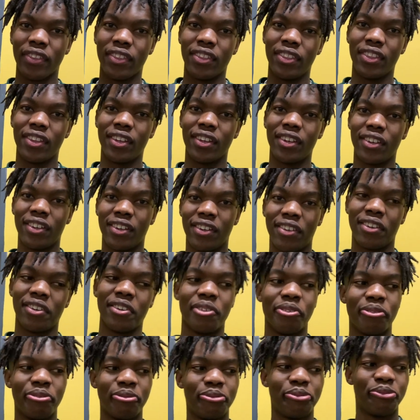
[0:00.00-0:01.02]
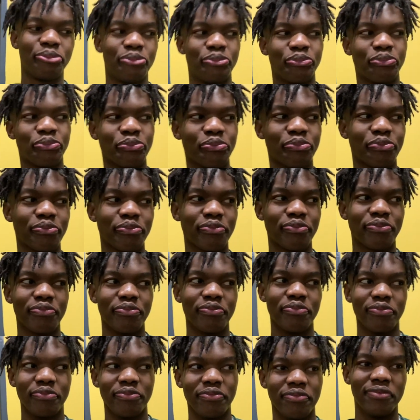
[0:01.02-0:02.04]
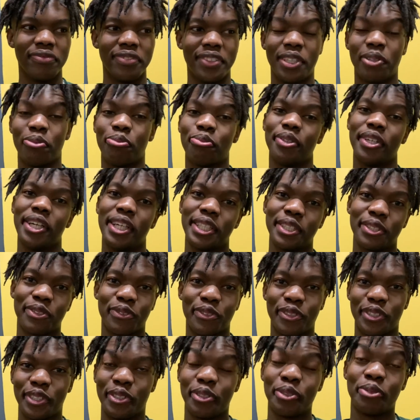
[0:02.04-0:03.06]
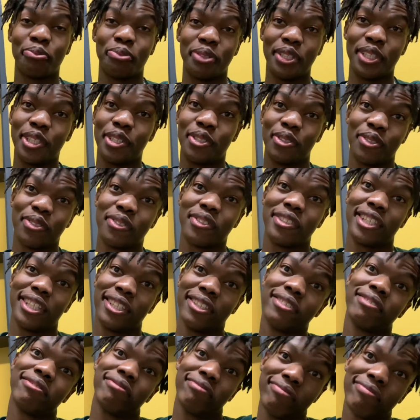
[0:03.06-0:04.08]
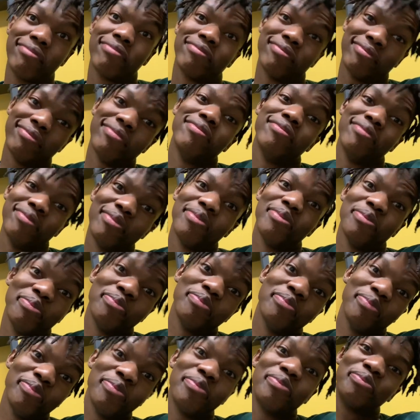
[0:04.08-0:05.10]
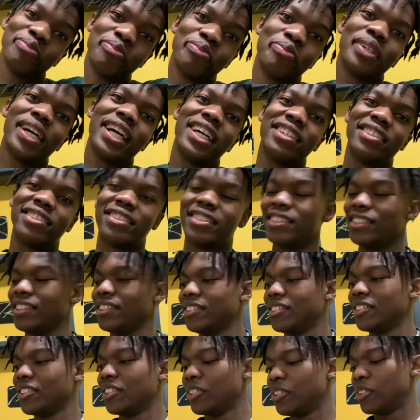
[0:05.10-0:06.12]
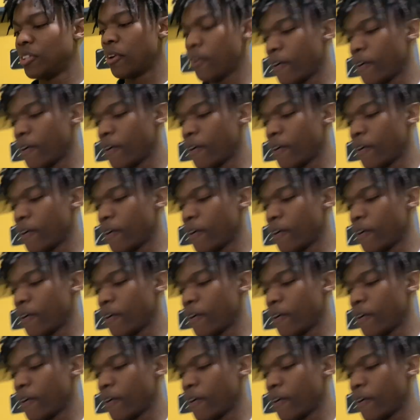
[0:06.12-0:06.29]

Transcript: the, the price for his pants is like pricey, you know.